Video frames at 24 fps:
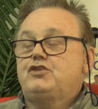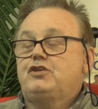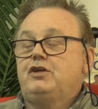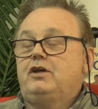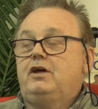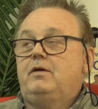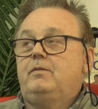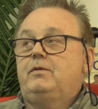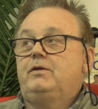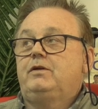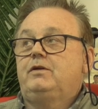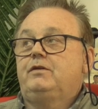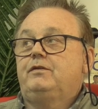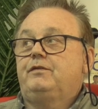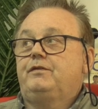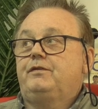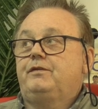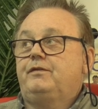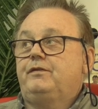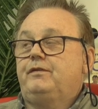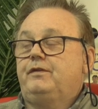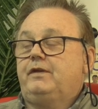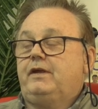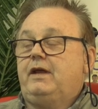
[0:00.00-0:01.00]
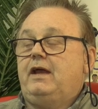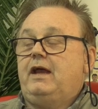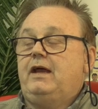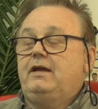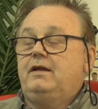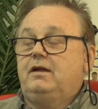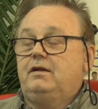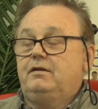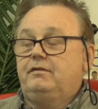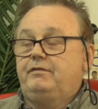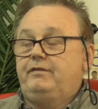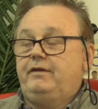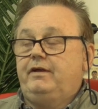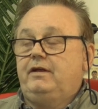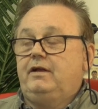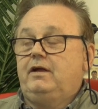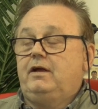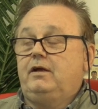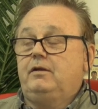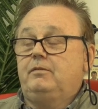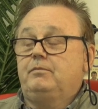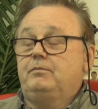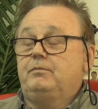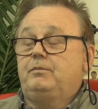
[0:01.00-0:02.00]
chairman of the Canine and
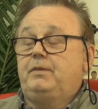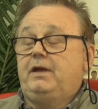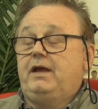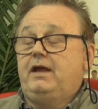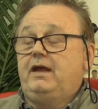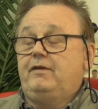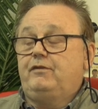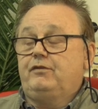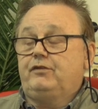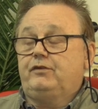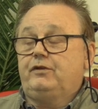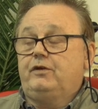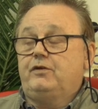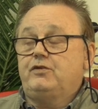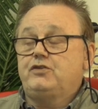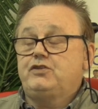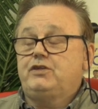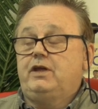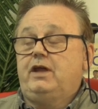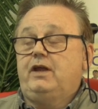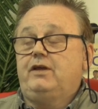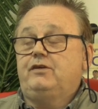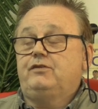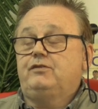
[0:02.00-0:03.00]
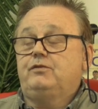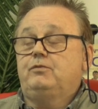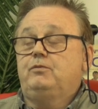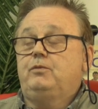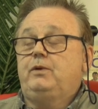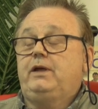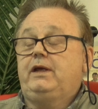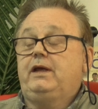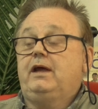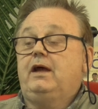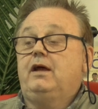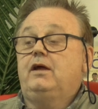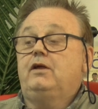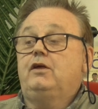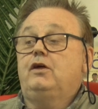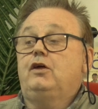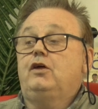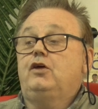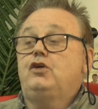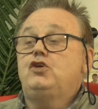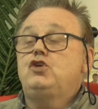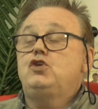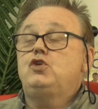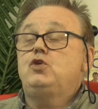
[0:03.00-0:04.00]
Feline Behaviour Association, we get
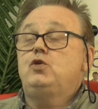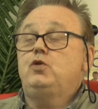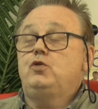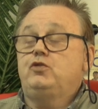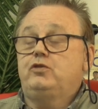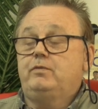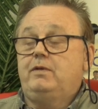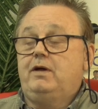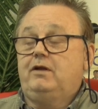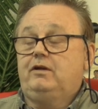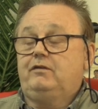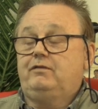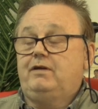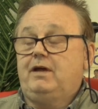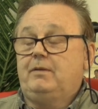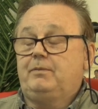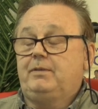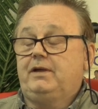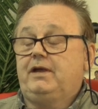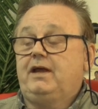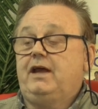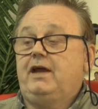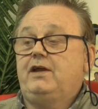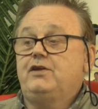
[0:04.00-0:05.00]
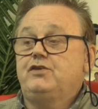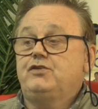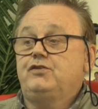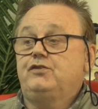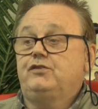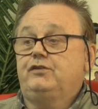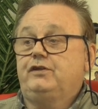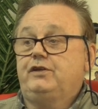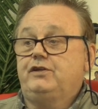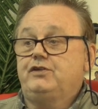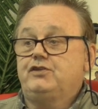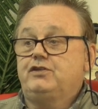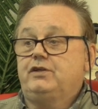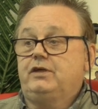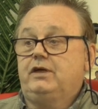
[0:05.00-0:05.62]
a huge amount of applications each